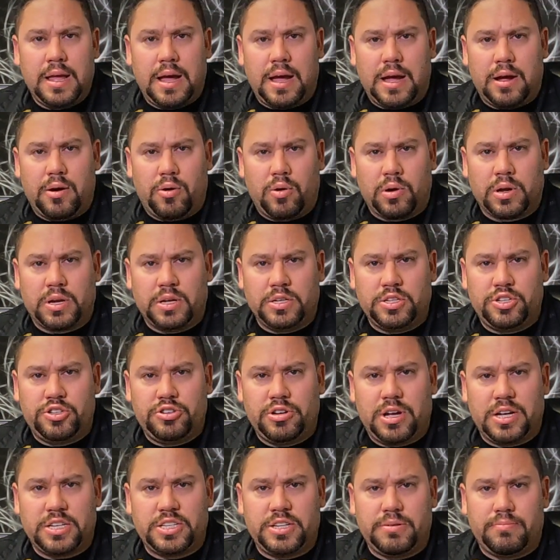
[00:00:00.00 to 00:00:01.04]
or
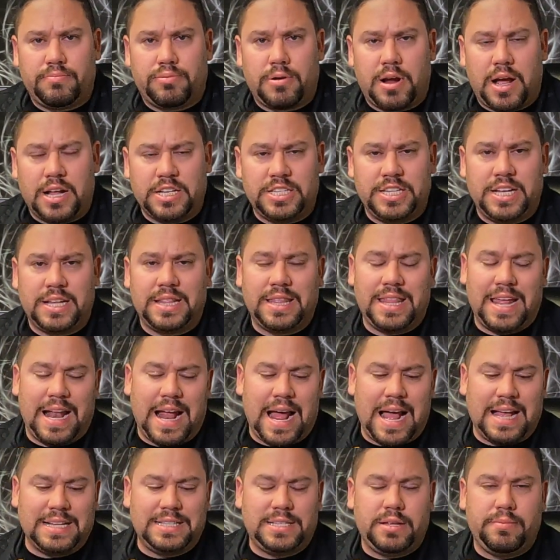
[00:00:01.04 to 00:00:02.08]
construction project that
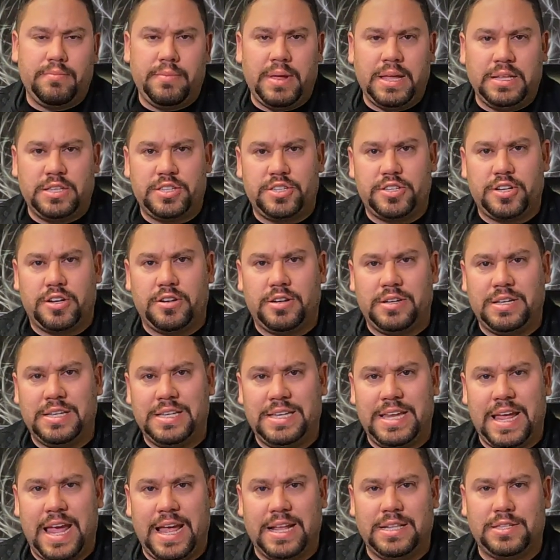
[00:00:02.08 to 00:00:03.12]
has to meet
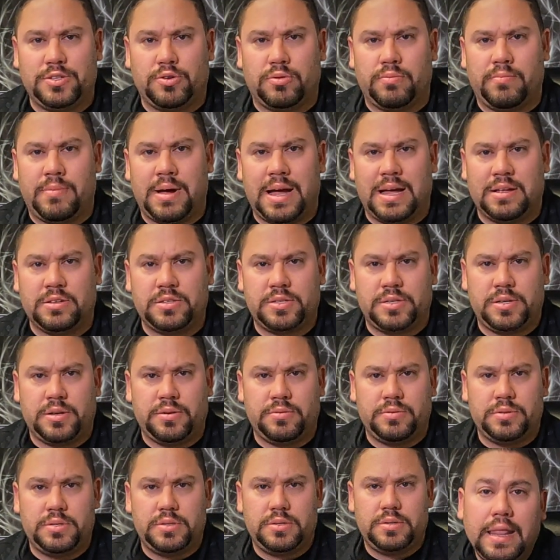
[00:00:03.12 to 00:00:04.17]
certain dates or
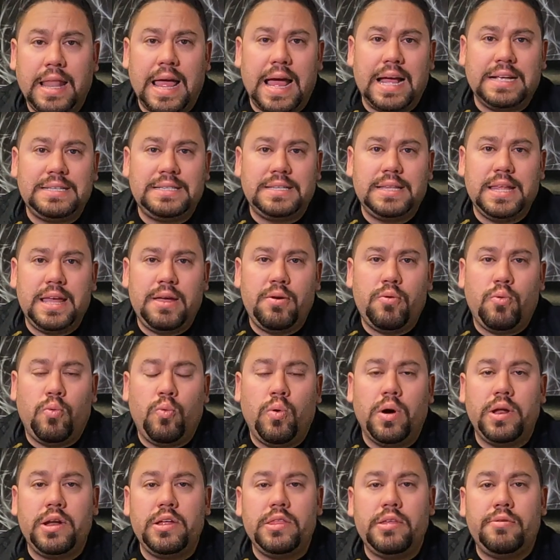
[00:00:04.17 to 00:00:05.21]
milestones. Lastly,
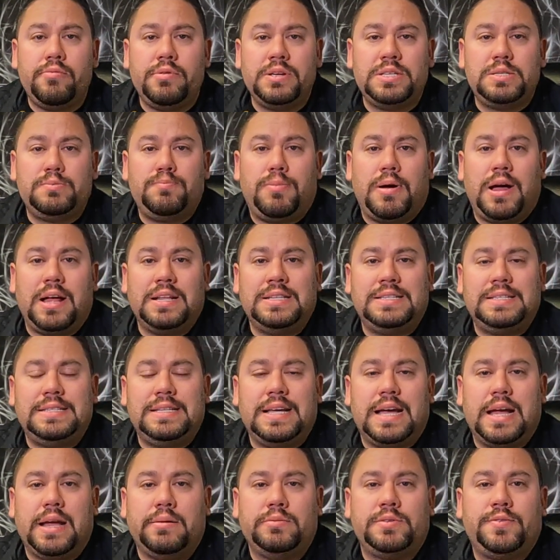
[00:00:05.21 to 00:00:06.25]
what are the
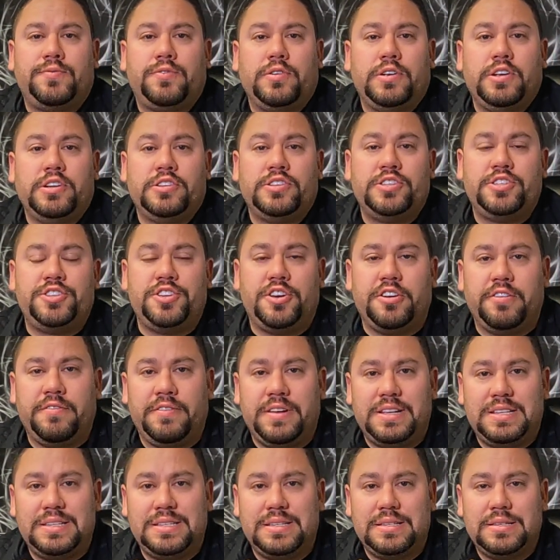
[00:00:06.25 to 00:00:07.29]
response times for your
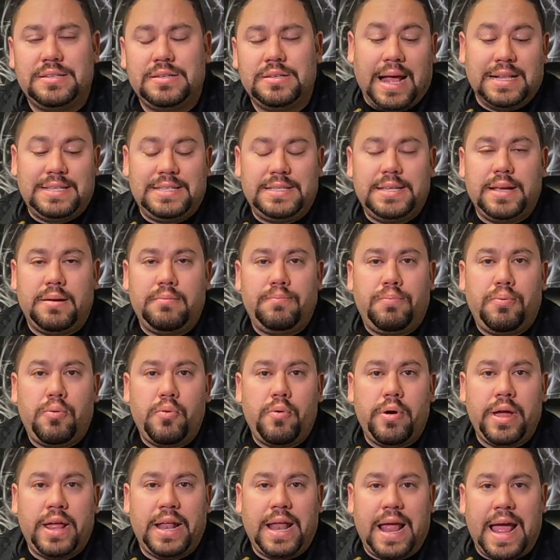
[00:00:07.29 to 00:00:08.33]
service? At some
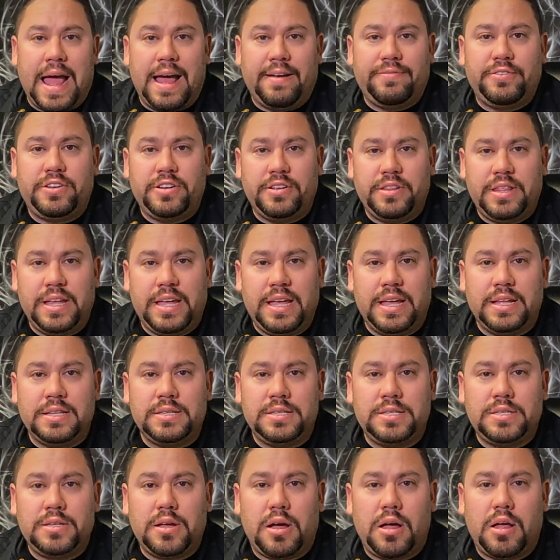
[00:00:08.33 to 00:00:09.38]
point after the
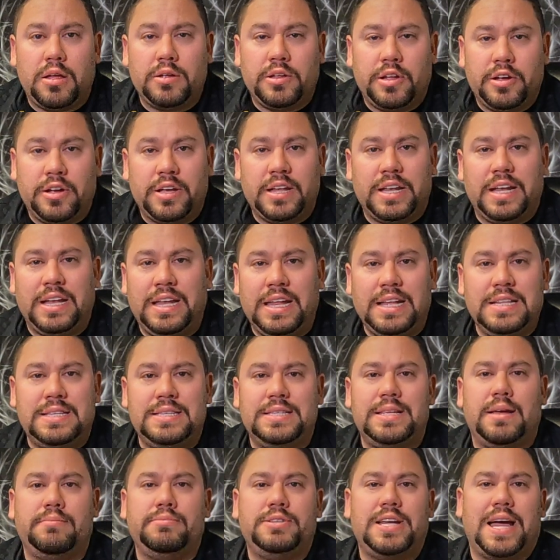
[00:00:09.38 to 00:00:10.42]
install, you're gonna need
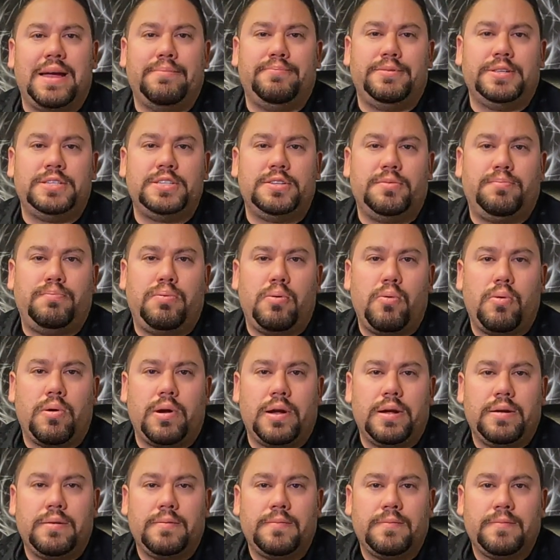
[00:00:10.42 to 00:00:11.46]
some type of
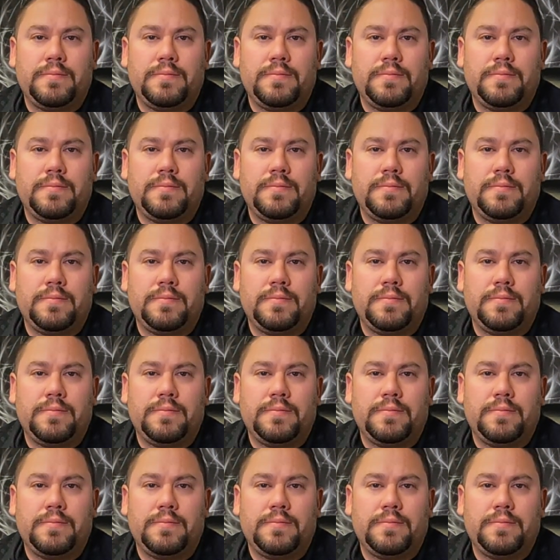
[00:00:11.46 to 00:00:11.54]
support.